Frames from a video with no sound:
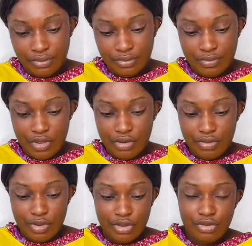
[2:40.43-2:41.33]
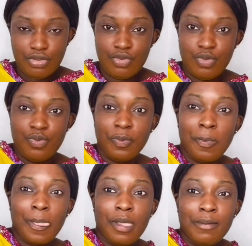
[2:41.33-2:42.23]
me
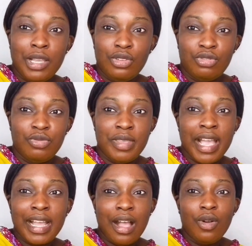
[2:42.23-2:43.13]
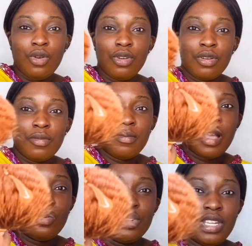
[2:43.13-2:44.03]
you so be a car home, but
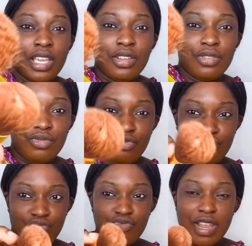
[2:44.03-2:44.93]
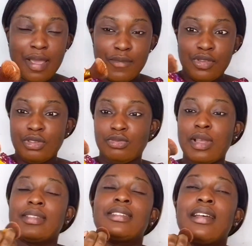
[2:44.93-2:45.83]
oh dear, when I mean you
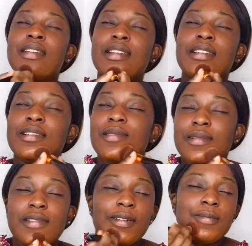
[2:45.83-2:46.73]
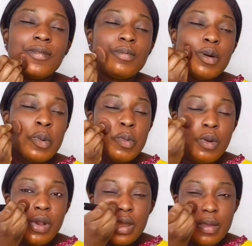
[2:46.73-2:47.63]
swanser, the bobo
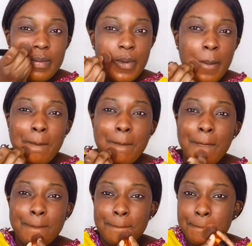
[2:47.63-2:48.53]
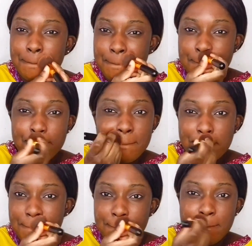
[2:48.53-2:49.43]
bow and you
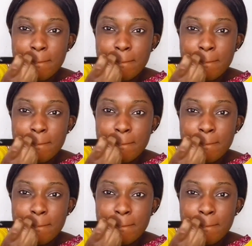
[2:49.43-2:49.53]
more.